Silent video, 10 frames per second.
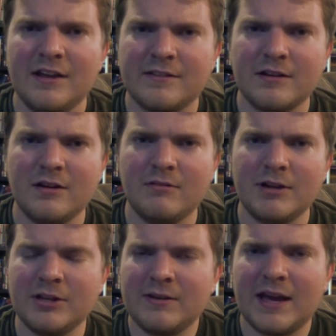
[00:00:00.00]
So
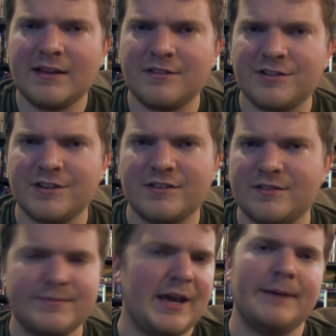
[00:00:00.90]
what you get is
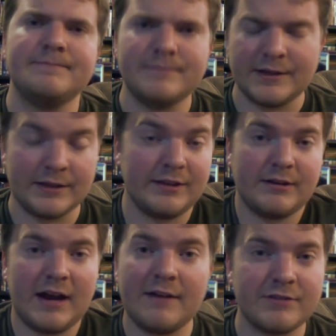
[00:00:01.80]
just, yeah,
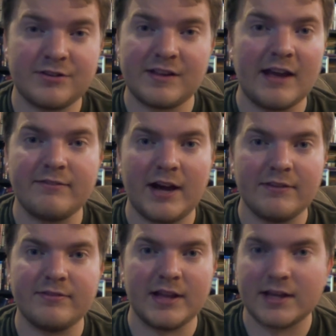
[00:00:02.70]
another average sci-fi
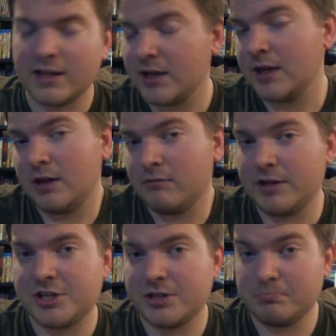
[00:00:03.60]
flick.
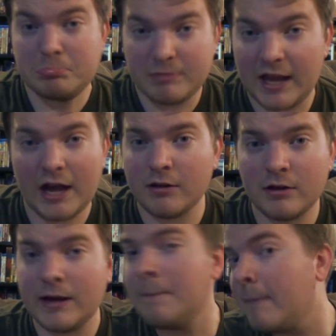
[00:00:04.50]
Which, I don't
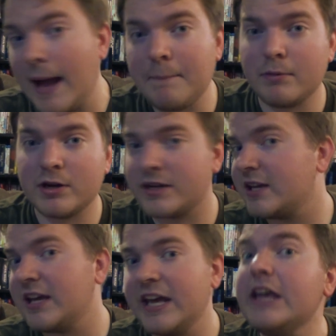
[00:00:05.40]
know, in my book,
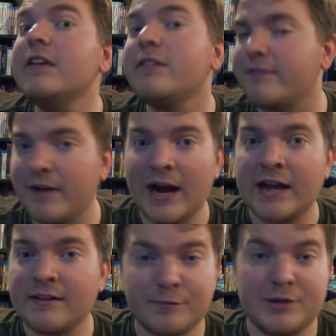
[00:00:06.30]
is
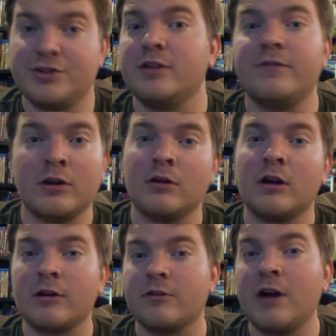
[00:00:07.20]
fine, especially if you're a
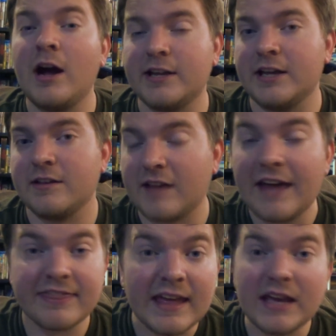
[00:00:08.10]
younger audience.
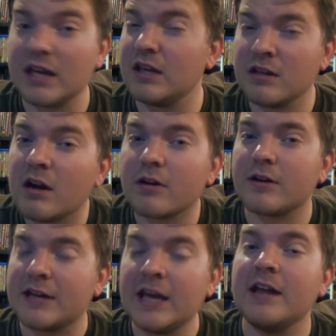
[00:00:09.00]
I think
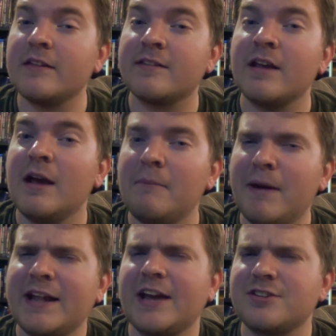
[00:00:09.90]
younger kids
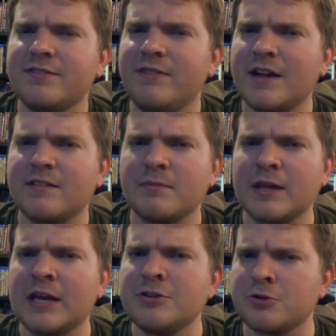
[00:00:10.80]
might actually find
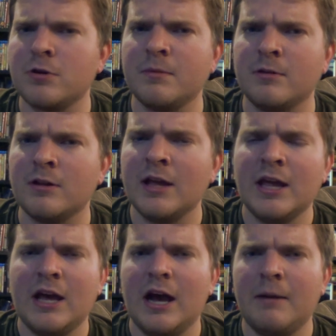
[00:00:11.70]
something enjoyable
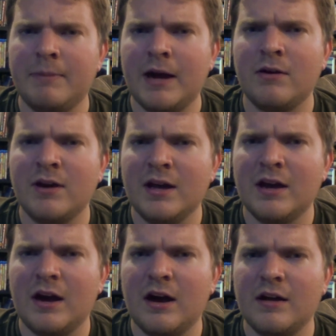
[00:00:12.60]
about
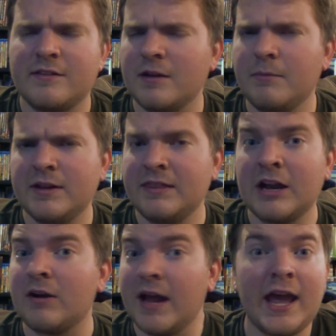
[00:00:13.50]
someone
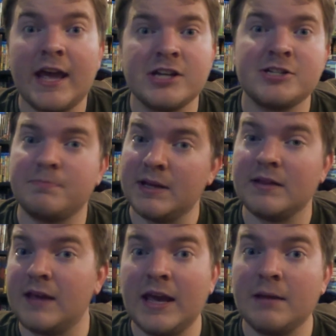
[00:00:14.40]
their age
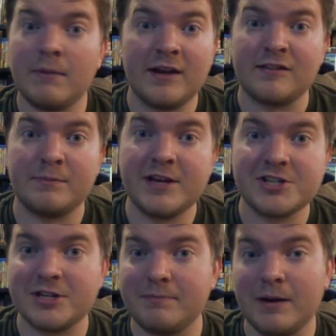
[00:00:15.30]
being taken by a
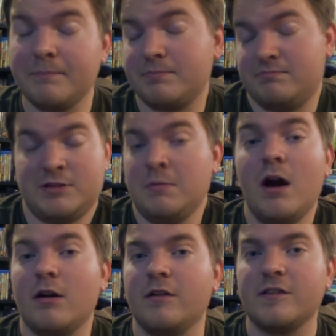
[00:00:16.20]
spaceship up to
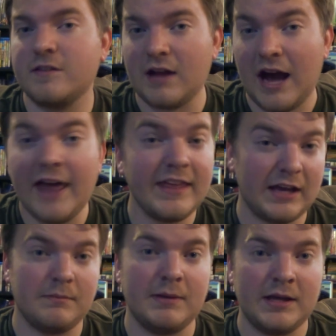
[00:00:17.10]
Mars. I
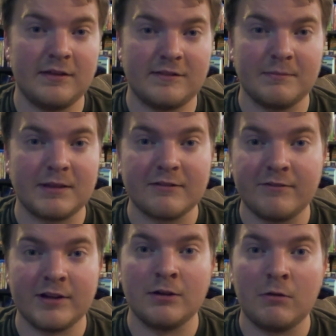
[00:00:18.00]
think it'd be something
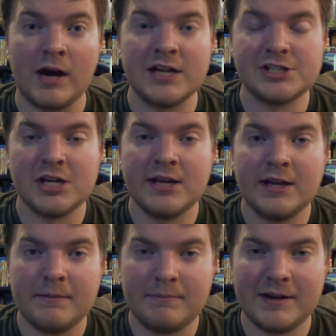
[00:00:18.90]
fun to watch,
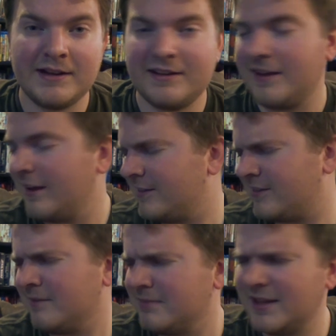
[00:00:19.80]
but as
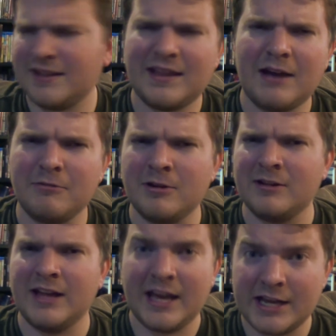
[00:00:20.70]
something that
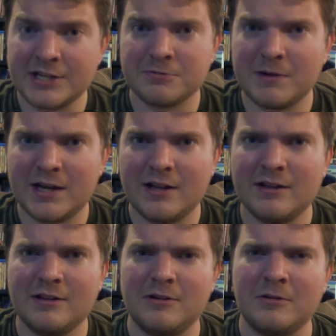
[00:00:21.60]
will age
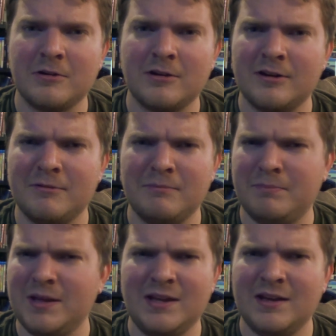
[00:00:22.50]
well or
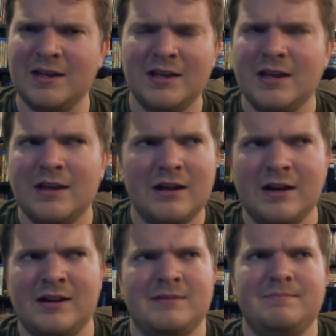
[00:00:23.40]
be
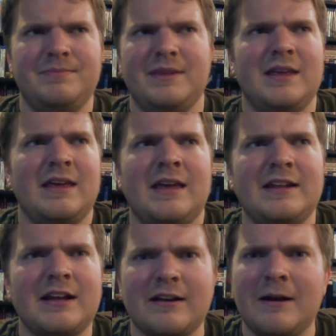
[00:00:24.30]

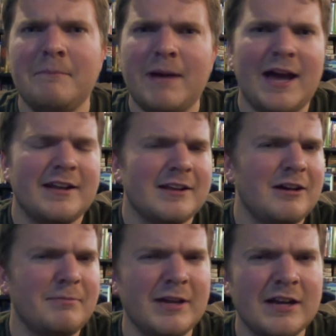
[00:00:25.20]
getting a comeback in a
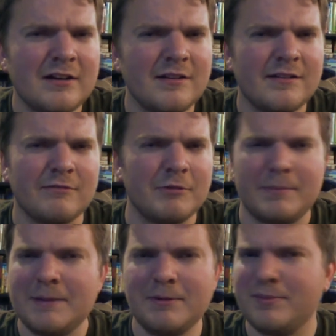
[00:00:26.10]
couple years, will
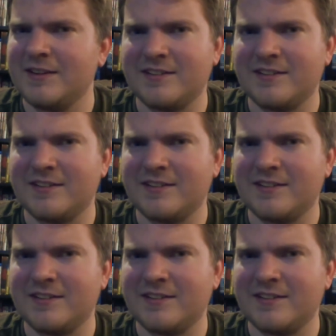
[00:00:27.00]
people be